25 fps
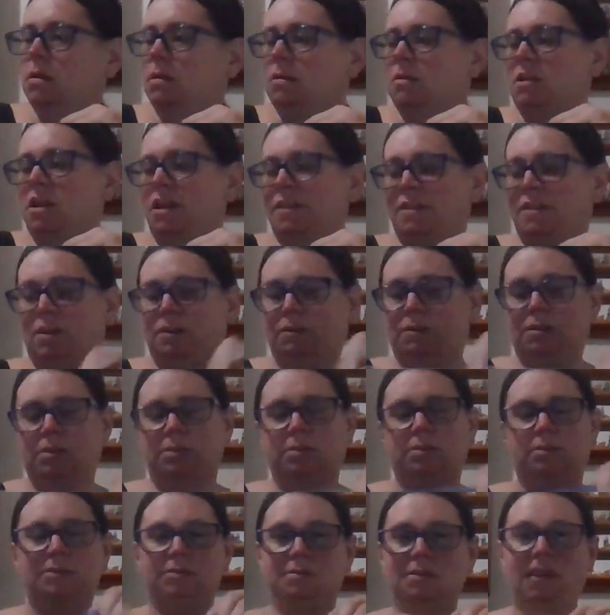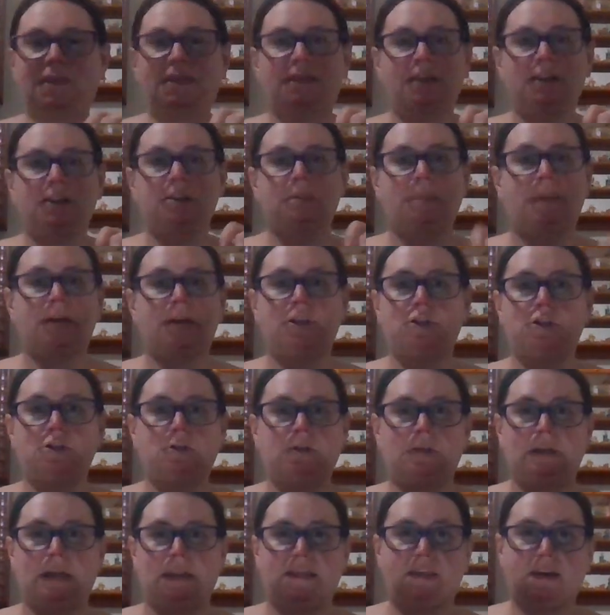Nothing
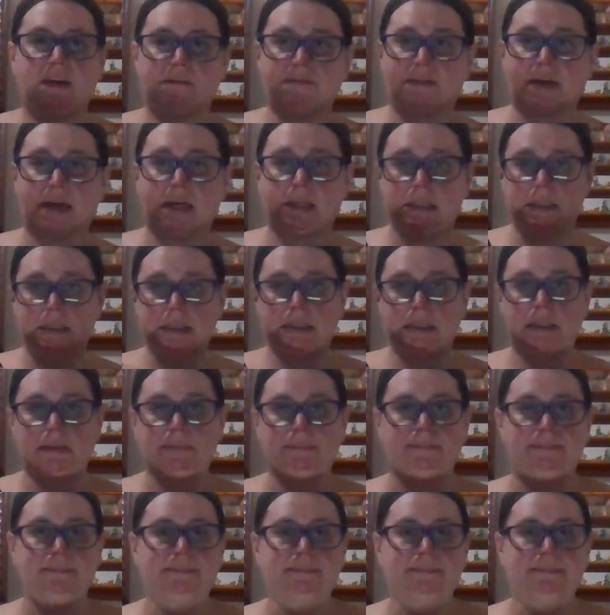special, nothing fancy.